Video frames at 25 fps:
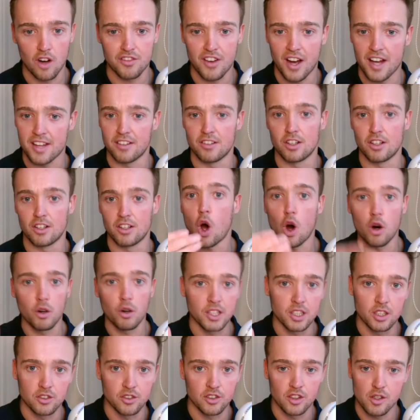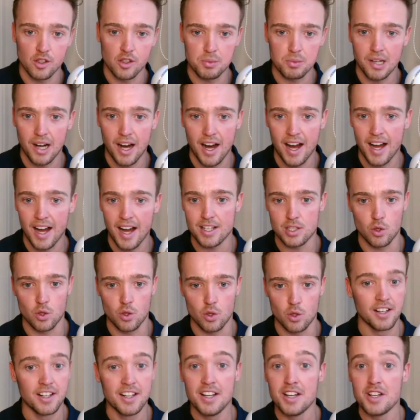Either a colleague will have replied, or
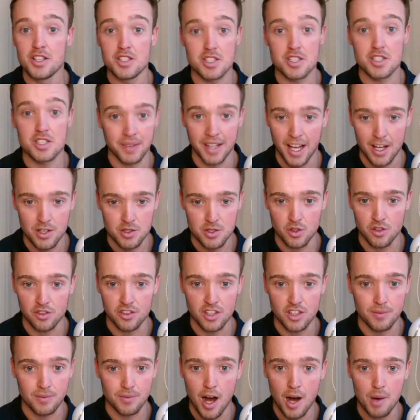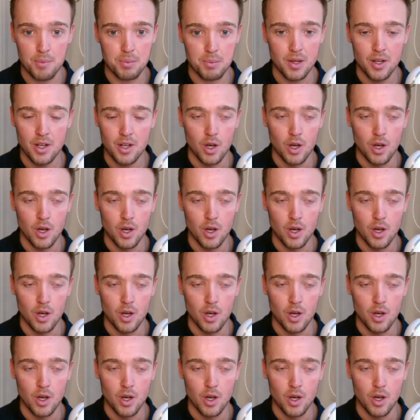something else will have come up,